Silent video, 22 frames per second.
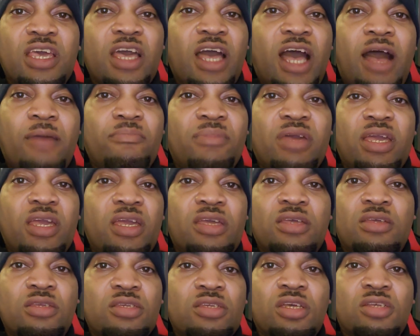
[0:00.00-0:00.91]
I
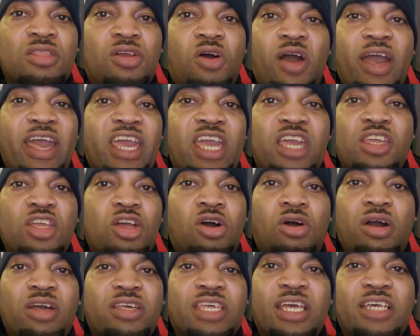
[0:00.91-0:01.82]
mean,
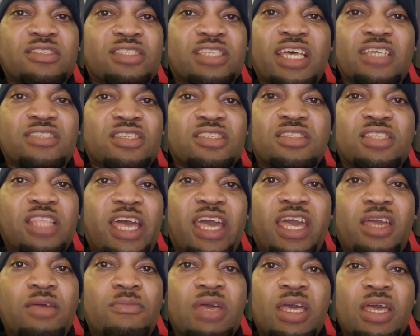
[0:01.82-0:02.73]
Ayo, I guess that's his
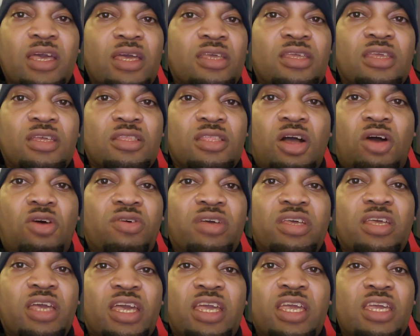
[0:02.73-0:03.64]
name.
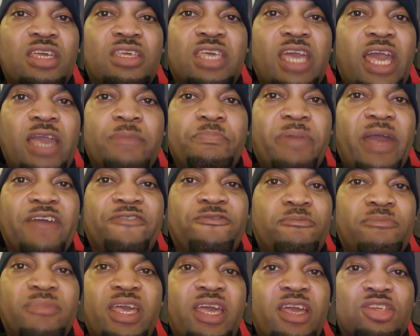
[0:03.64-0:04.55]
And he came back
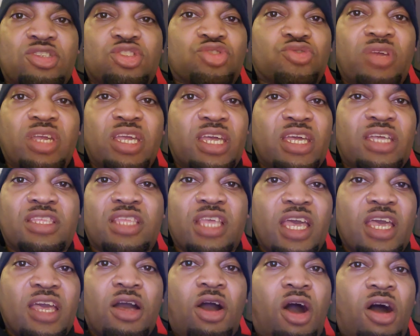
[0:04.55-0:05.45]
from injury, and
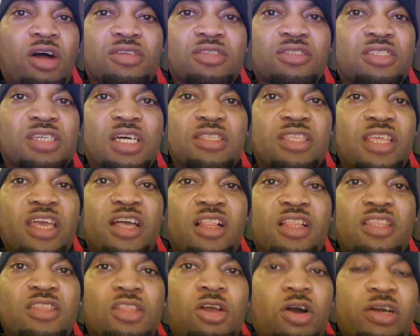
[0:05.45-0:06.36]
all of a sudden
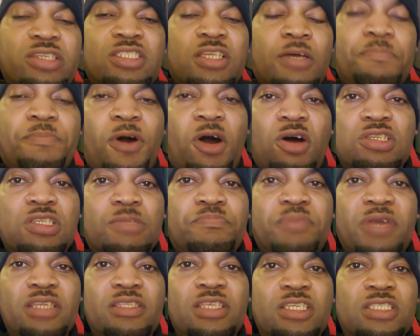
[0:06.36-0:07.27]
Illinois is supposed to
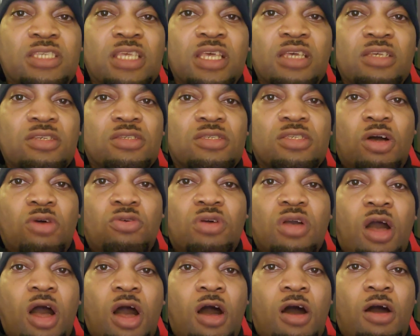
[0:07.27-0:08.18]
be this
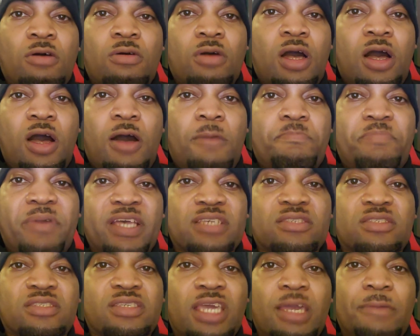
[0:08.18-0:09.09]
so-called
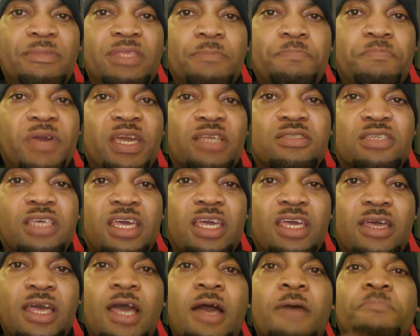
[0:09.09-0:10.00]
best team in the Big
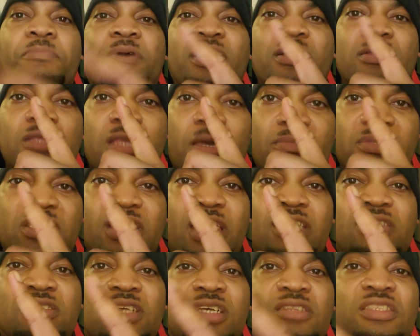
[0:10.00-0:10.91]
Ten. But let me tell
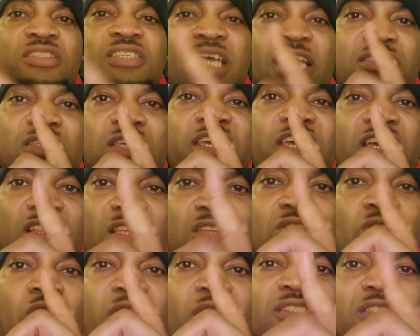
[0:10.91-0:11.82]
you something. Yes,
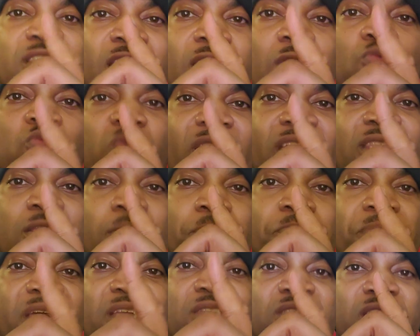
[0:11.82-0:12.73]
Illinois did win the
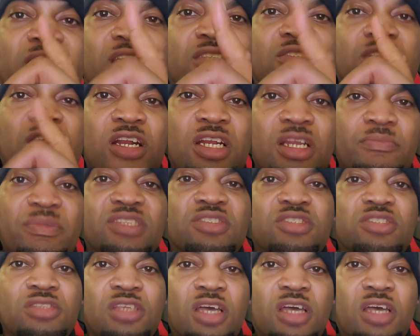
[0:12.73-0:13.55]
Big Ten tournament